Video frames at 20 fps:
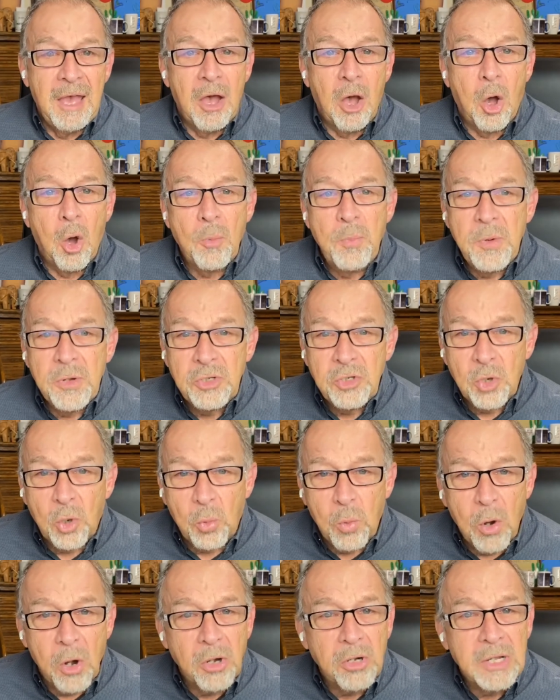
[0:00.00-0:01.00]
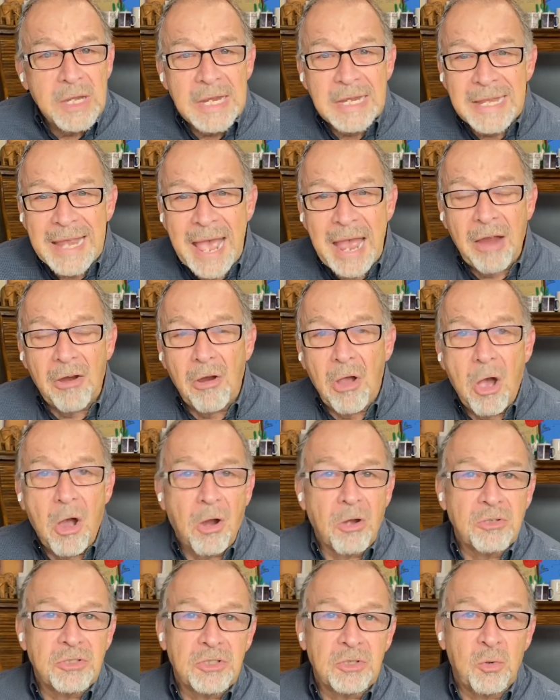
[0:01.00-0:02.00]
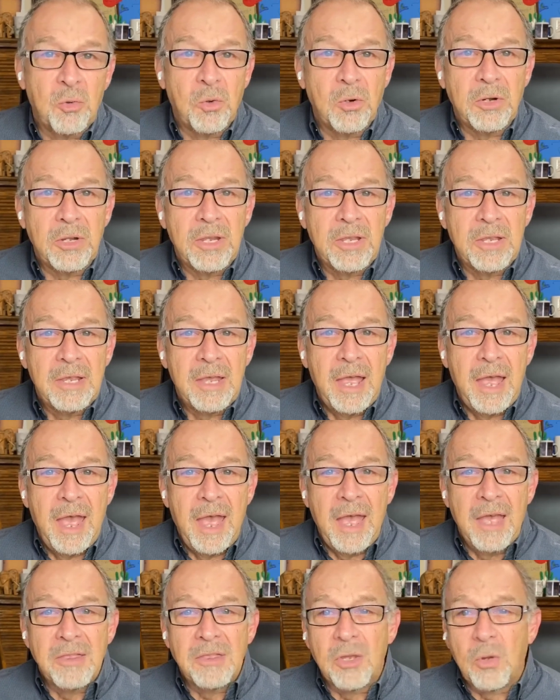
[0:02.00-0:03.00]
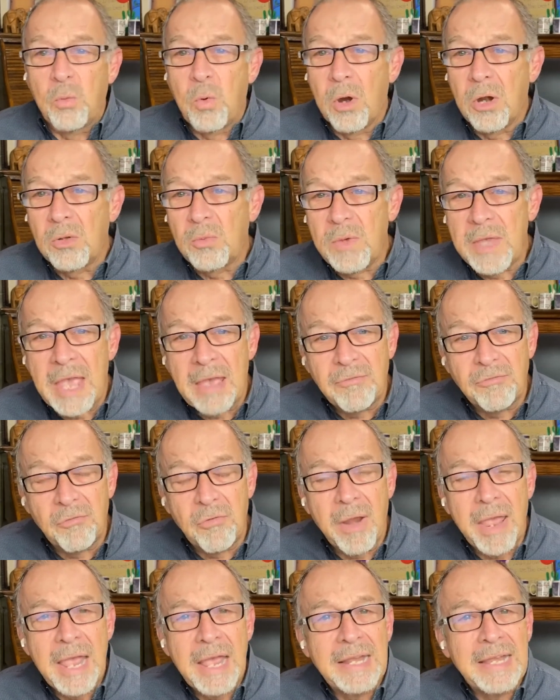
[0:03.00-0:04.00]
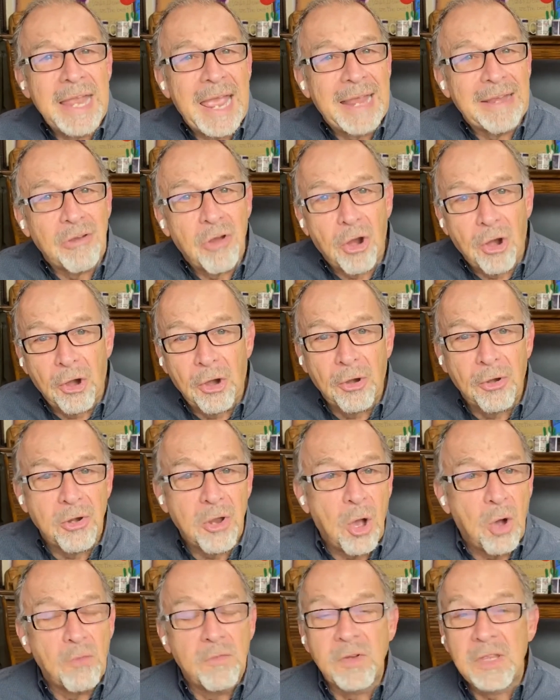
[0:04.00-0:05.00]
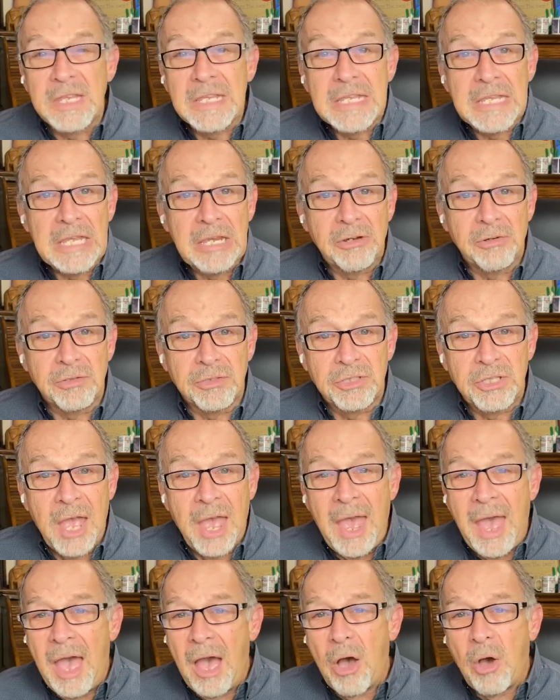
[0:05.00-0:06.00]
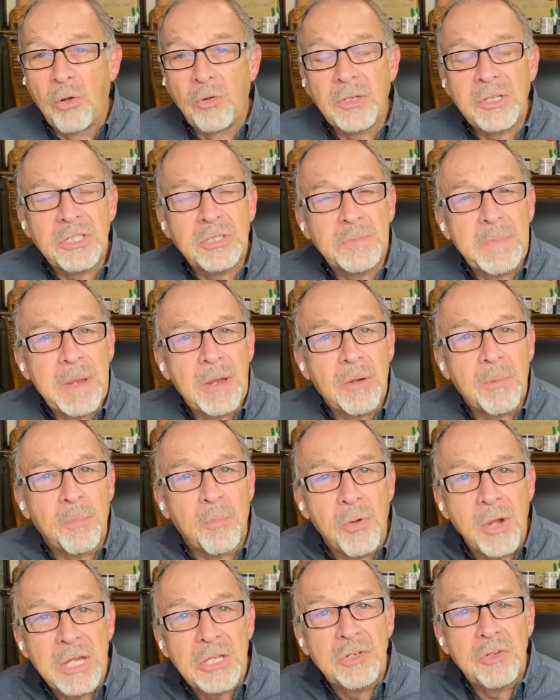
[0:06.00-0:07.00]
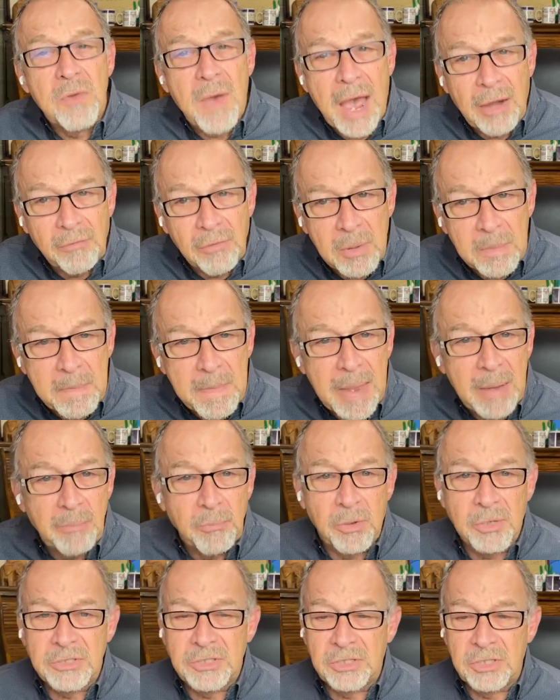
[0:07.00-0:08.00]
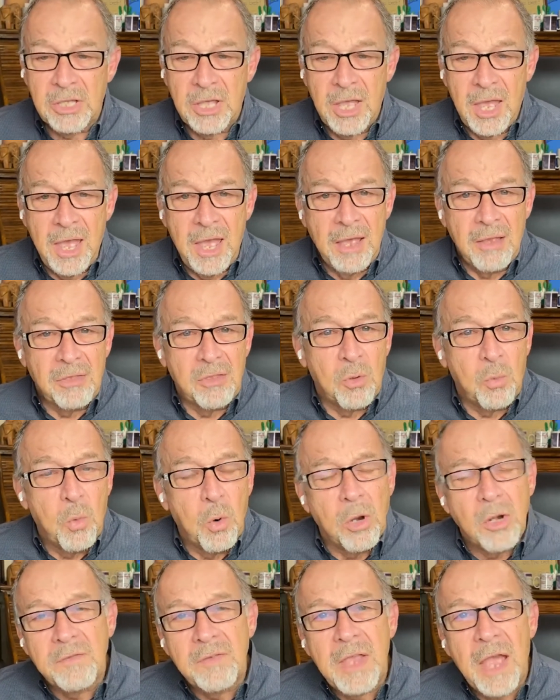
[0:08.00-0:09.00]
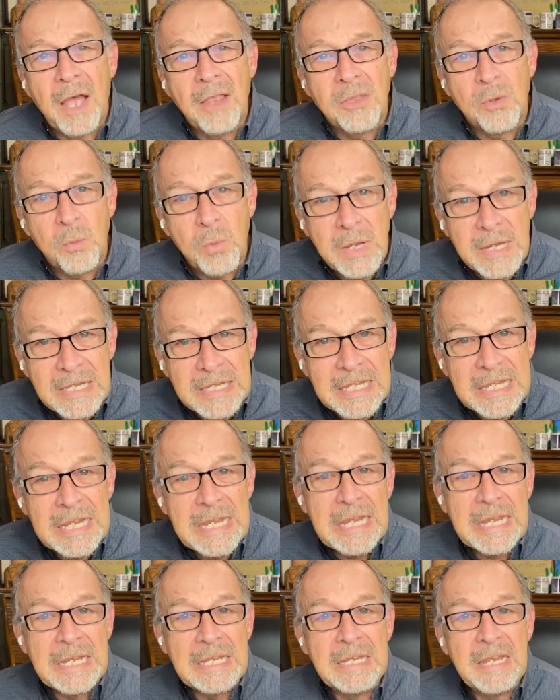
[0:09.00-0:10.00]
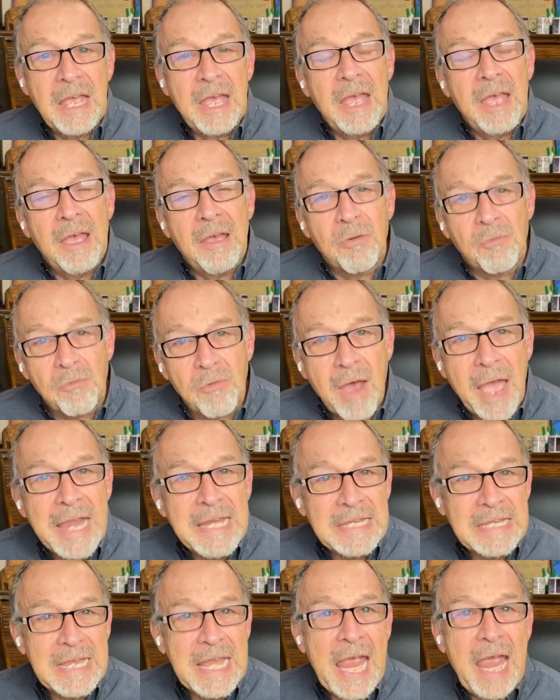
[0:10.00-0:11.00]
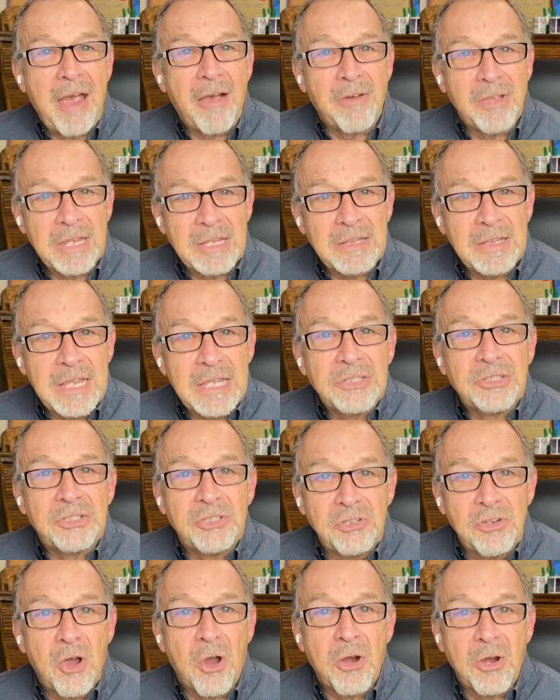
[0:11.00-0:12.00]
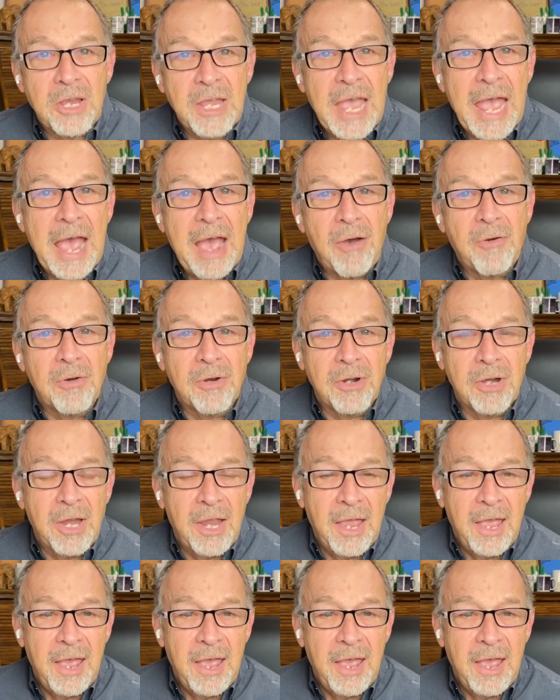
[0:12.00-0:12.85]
Open your word in our hearts, Lord, the word we have read and heard over the years. Holy Spirit, bring to our remembrance the word of God that we need right now in this dark hour.